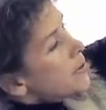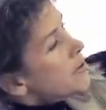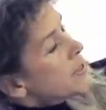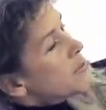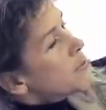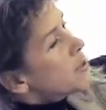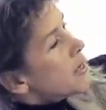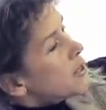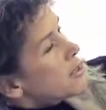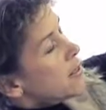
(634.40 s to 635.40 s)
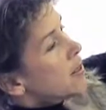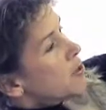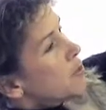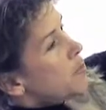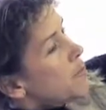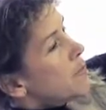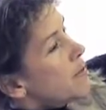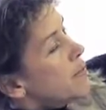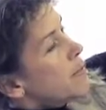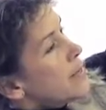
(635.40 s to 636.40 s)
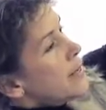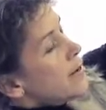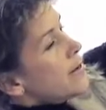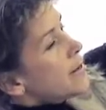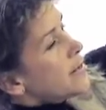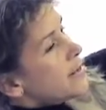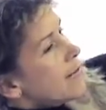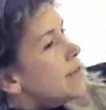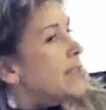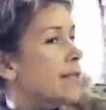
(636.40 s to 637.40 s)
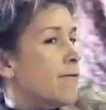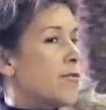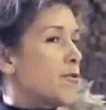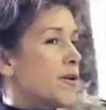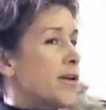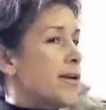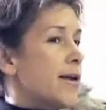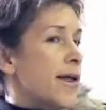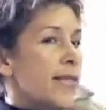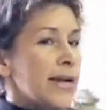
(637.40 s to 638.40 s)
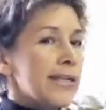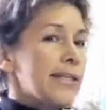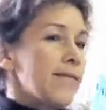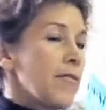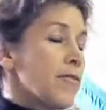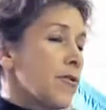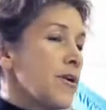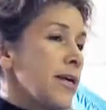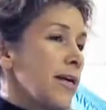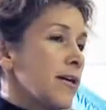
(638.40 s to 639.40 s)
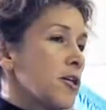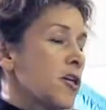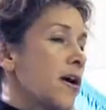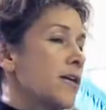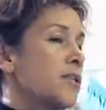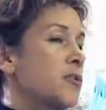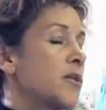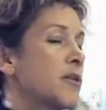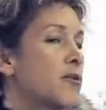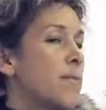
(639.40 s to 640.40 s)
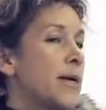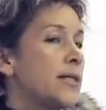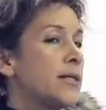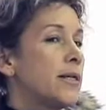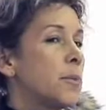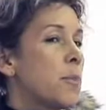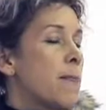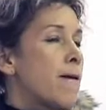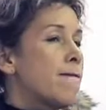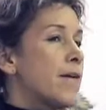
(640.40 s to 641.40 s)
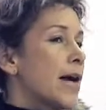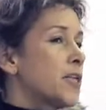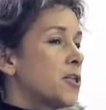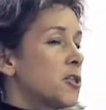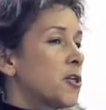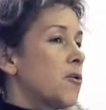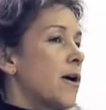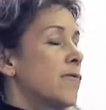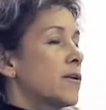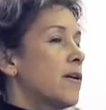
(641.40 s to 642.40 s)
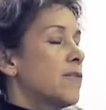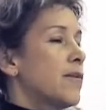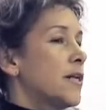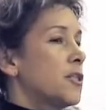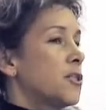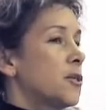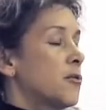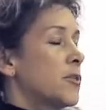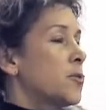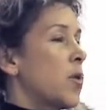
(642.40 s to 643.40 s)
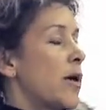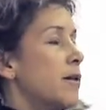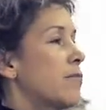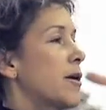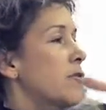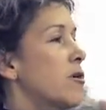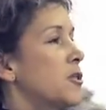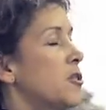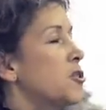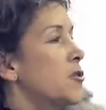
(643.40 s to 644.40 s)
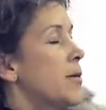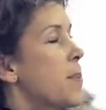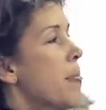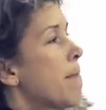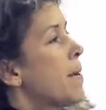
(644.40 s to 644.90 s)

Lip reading: And if you'd like to participate, we'd love for you to participate. All you have to do, and you should be able to do it after this session, you'll know how to do this, just send a tweet, and you put the word